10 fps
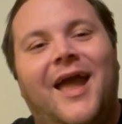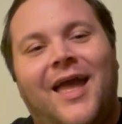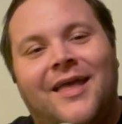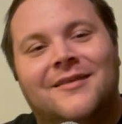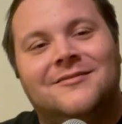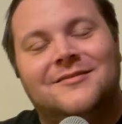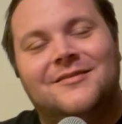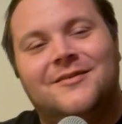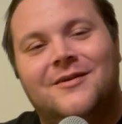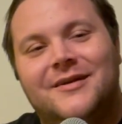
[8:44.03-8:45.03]
And
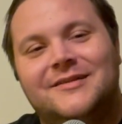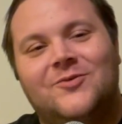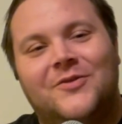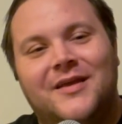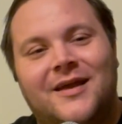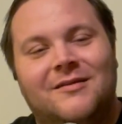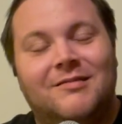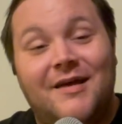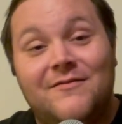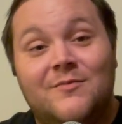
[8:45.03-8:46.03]
the Nuggets only had
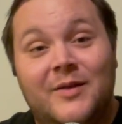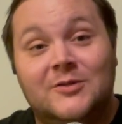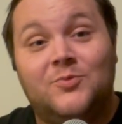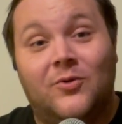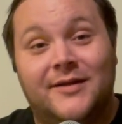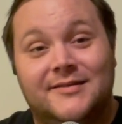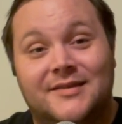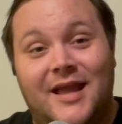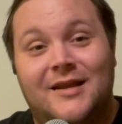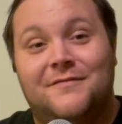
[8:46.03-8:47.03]
11 bench points.
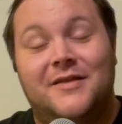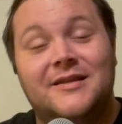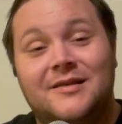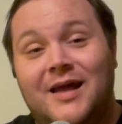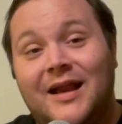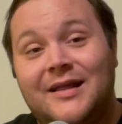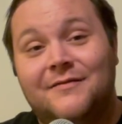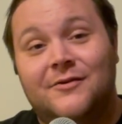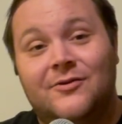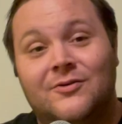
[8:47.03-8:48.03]
And if they did not
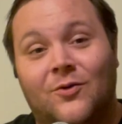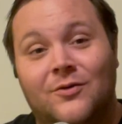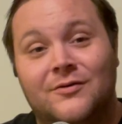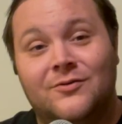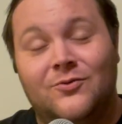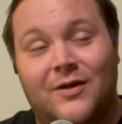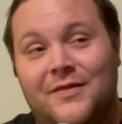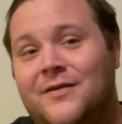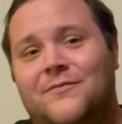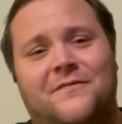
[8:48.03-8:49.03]
have Aaron Gordon, who I
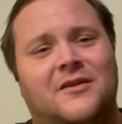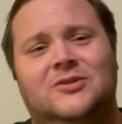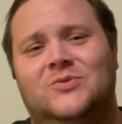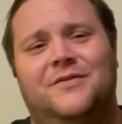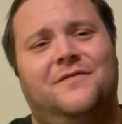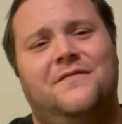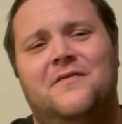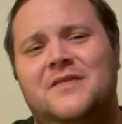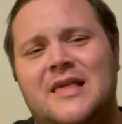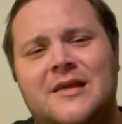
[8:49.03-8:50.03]
think finished with
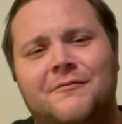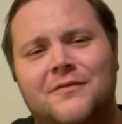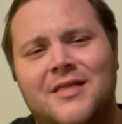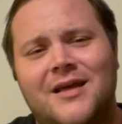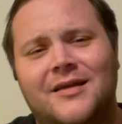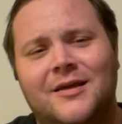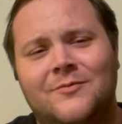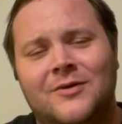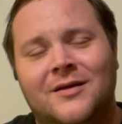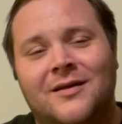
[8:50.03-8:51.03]
15 for that
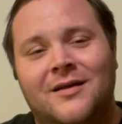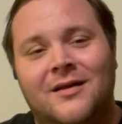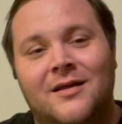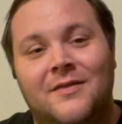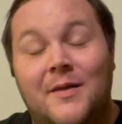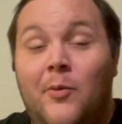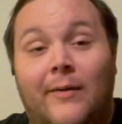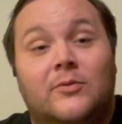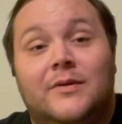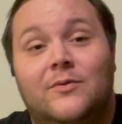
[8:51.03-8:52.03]
game, they
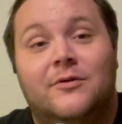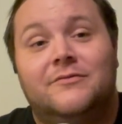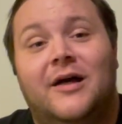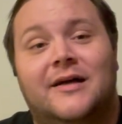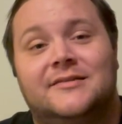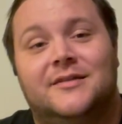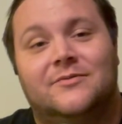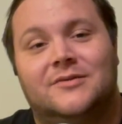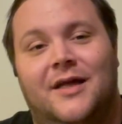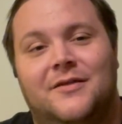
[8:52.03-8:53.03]
probably would have lost. It
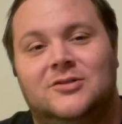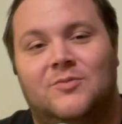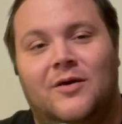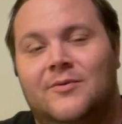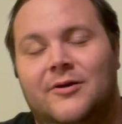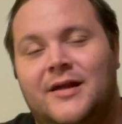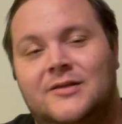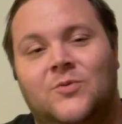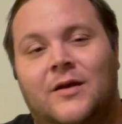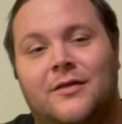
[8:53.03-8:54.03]
was, I think Jamal Murray
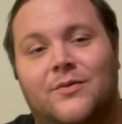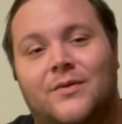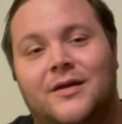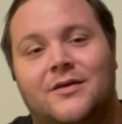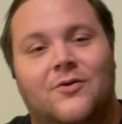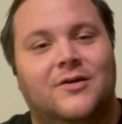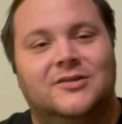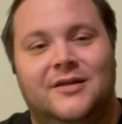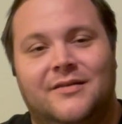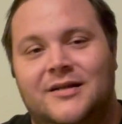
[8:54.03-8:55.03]
had 23.
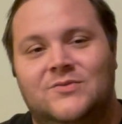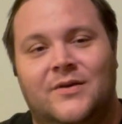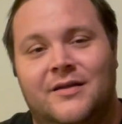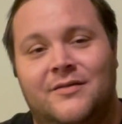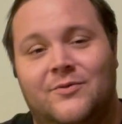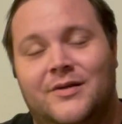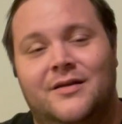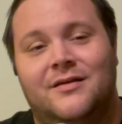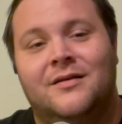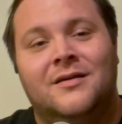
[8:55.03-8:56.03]
Jokic had like
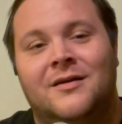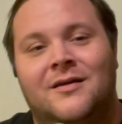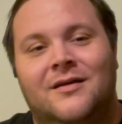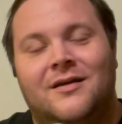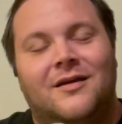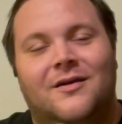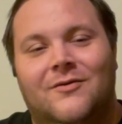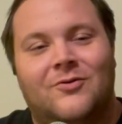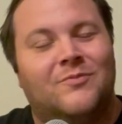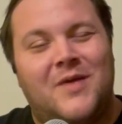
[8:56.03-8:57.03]
23
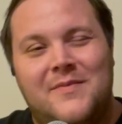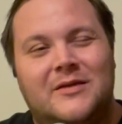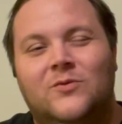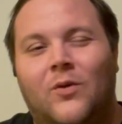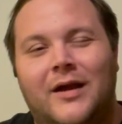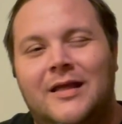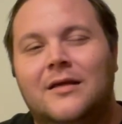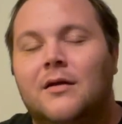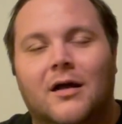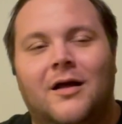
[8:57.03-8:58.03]
or maybe
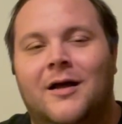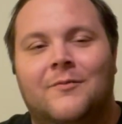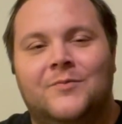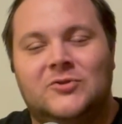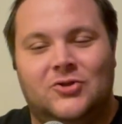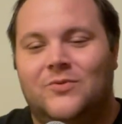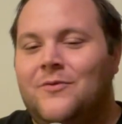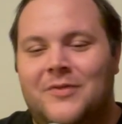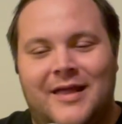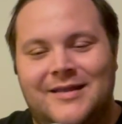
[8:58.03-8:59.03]
20. Should have
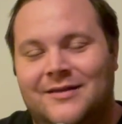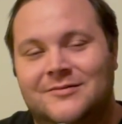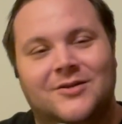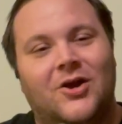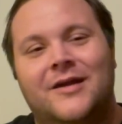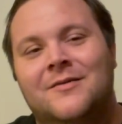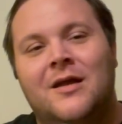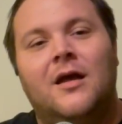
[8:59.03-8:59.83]
written that down. Sorry.